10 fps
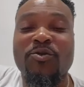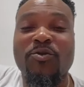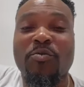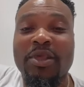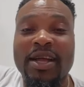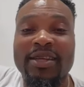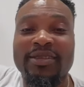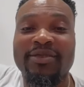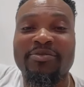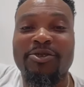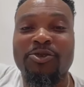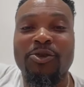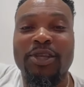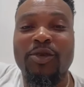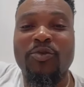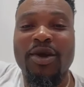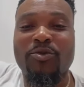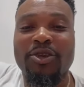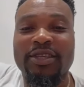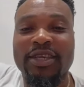We'll plan, but
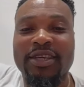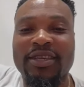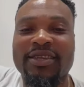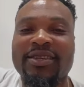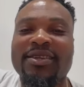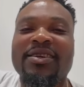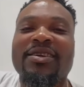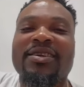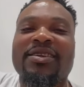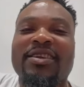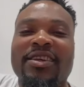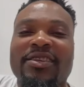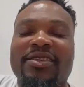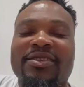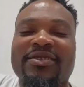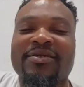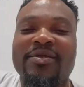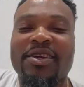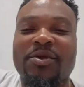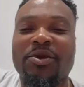Osalobo say. Yes,
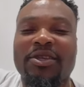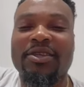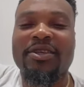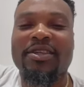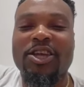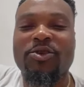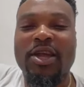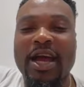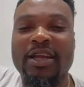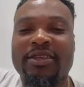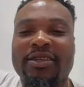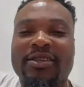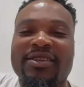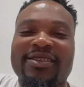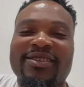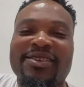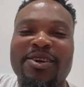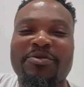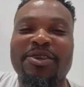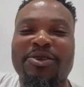I always say thank you guys.
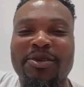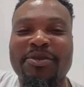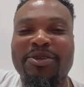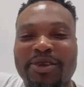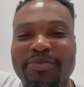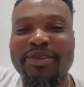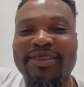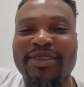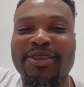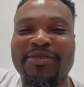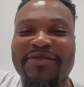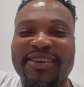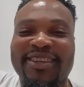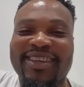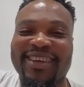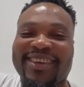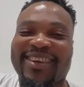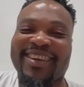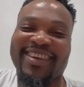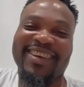Update, update, update. Love
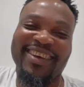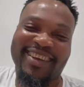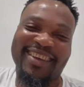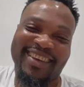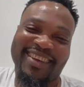it.